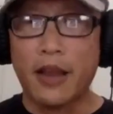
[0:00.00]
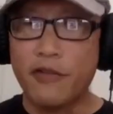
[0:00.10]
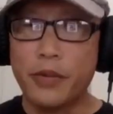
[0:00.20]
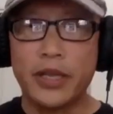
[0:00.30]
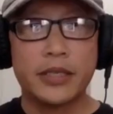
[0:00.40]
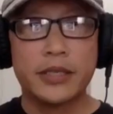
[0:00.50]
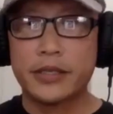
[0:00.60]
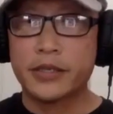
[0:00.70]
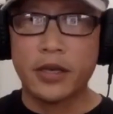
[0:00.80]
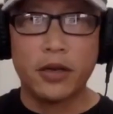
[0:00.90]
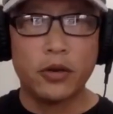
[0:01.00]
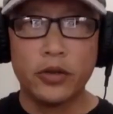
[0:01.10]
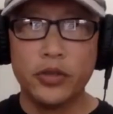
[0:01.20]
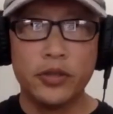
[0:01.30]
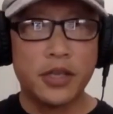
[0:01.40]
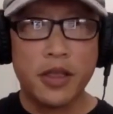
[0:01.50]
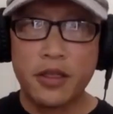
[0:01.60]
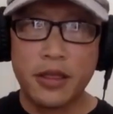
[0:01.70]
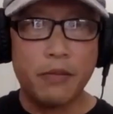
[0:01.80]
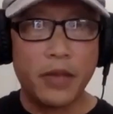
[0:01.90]
everybody is so used to
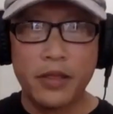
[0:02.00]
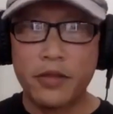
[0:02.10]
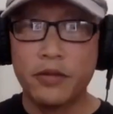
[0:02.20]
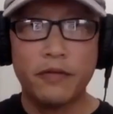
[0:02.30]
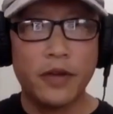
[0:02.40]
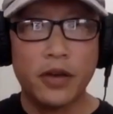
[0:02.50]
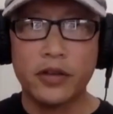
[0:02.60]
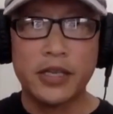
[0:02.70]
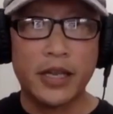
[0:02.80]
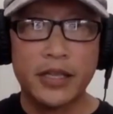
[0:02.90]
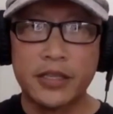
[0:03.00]
thumbing through photos on Instagram